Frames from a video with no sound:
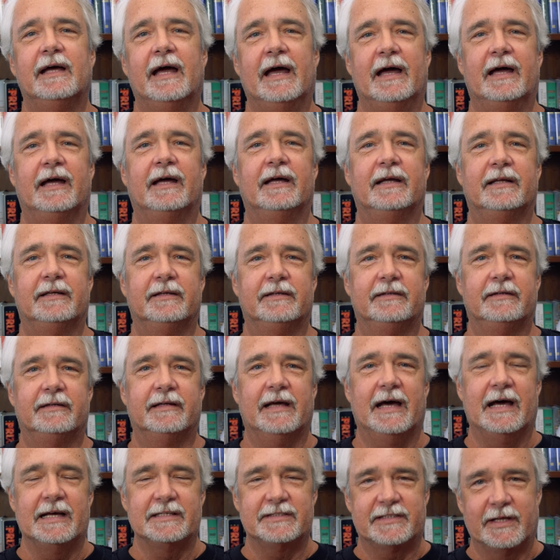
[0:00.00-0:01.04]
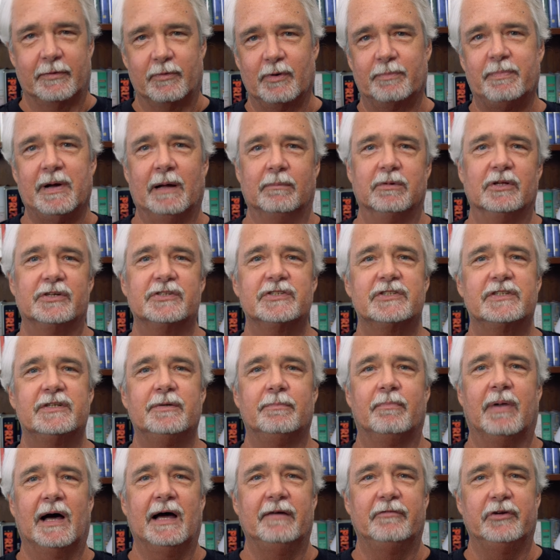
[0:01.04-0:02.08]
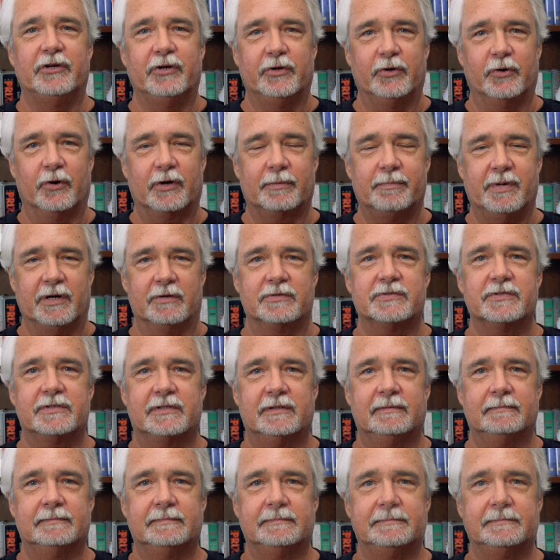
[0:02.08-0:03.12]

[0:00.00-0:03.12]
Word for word: and as they were published by the New York Post.